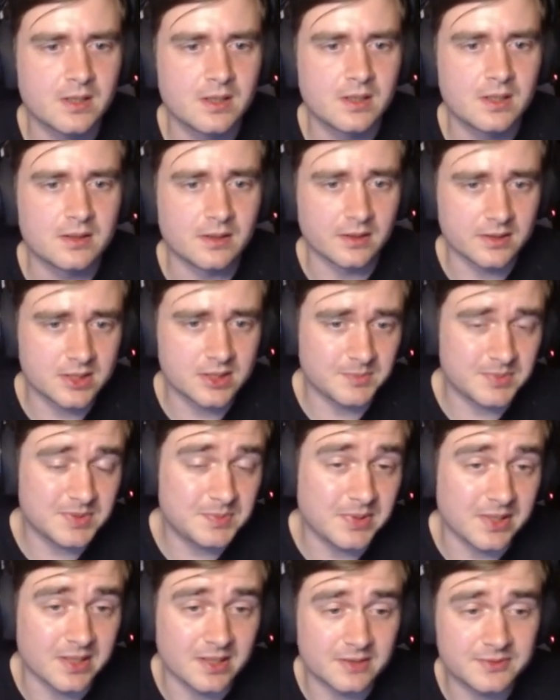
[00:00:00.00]
Next up is
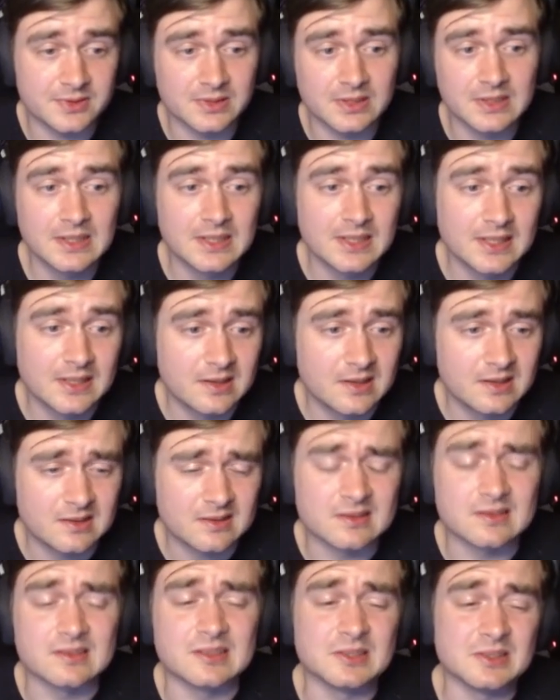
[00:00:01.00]
P-Alpha.
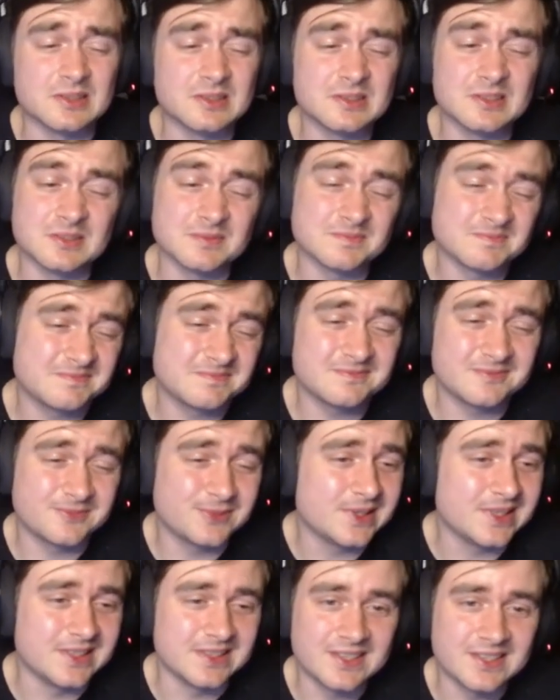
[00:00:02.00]
You
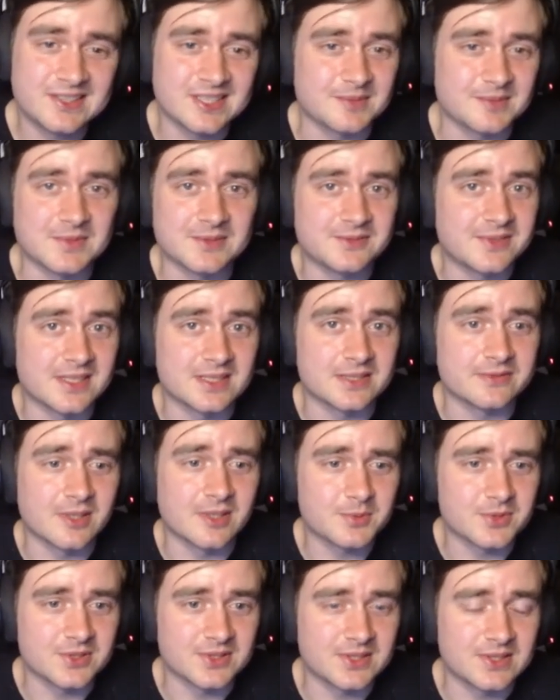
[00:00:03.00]
really need some defensive
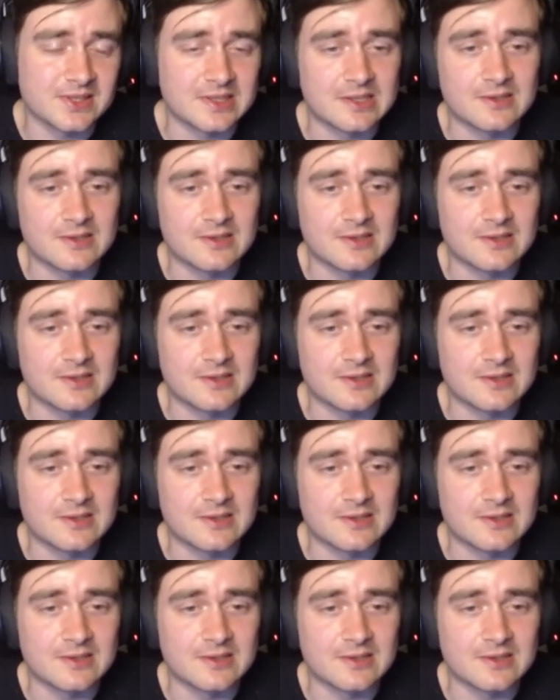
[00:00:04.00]
options here,